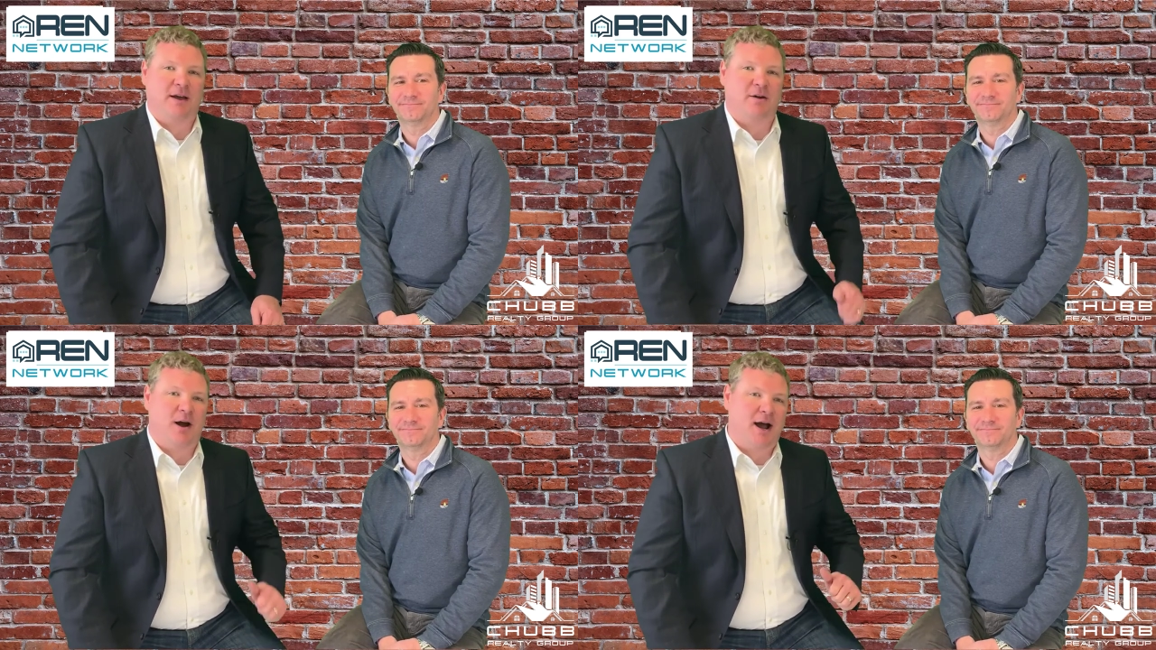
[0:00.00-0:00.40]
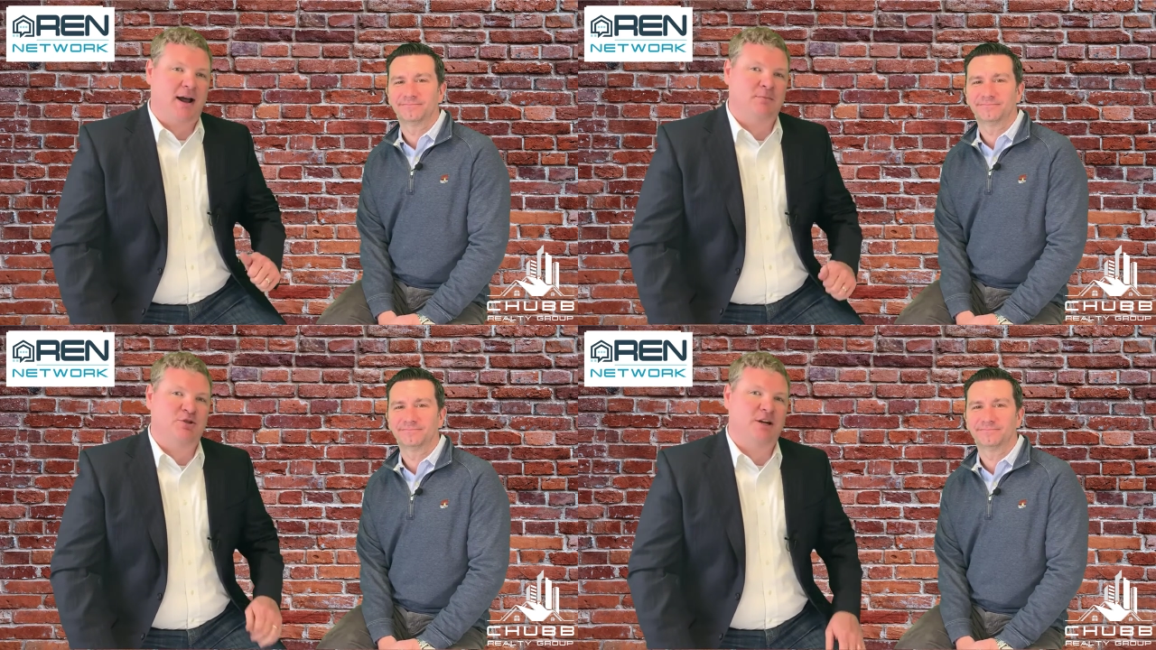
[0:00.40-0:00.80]
Speaker 1: Hi,
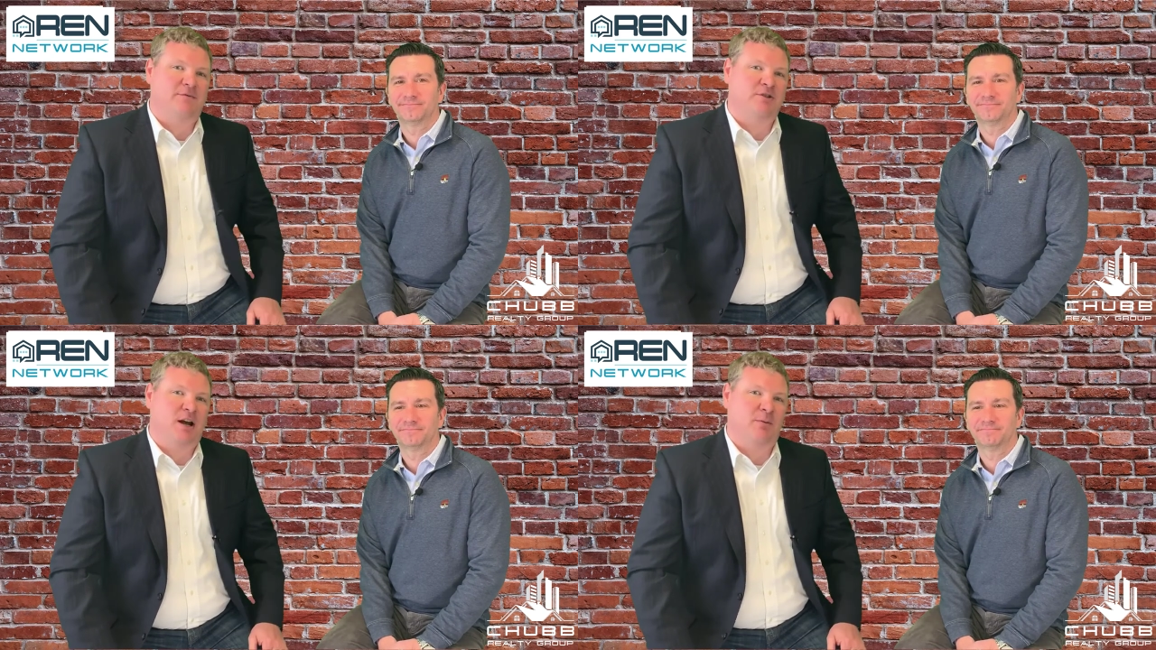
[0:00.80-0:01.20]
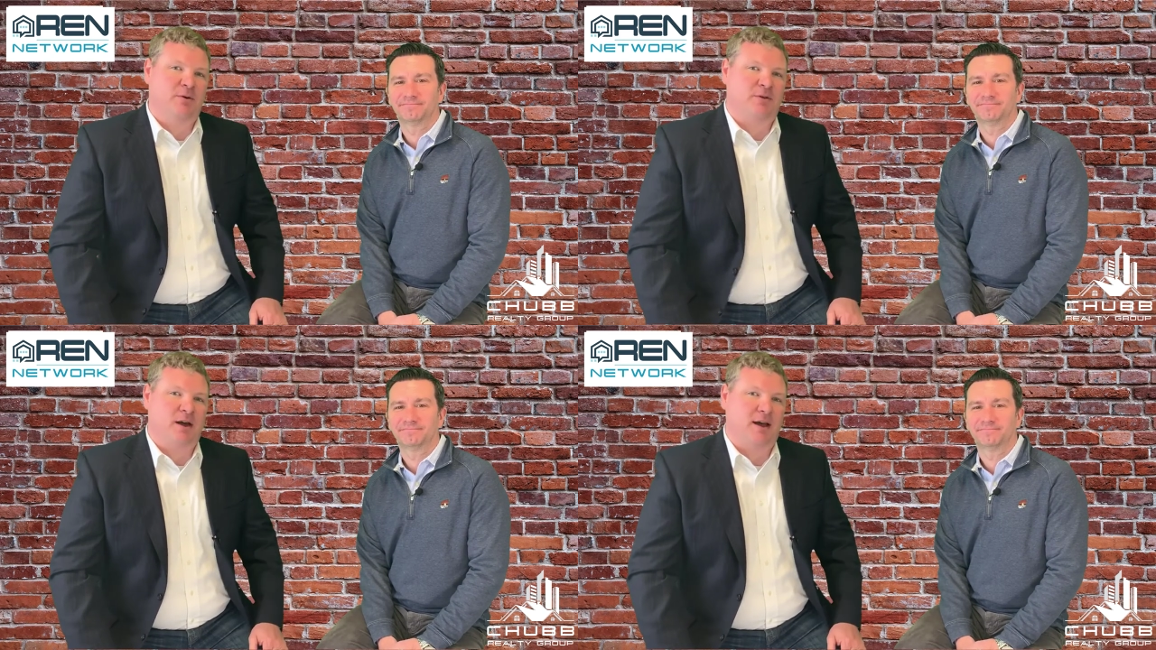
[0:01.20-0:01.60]
I'm Jeff Chubb with
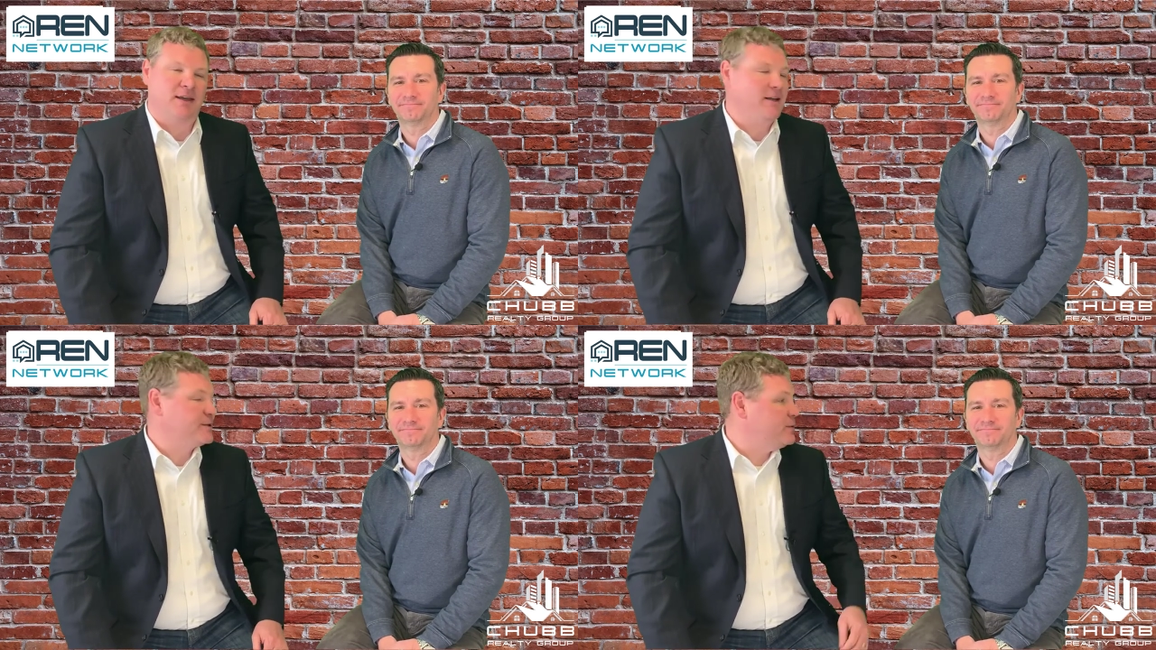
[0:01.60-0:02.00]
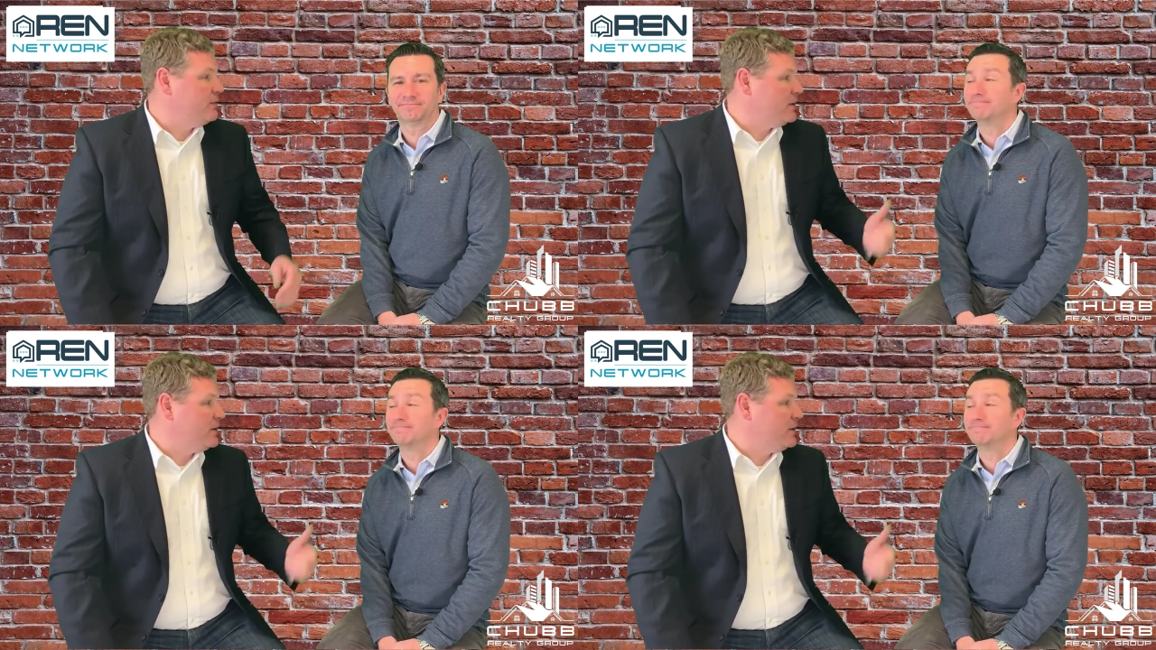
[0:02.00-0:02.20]
uh, eXp Realty.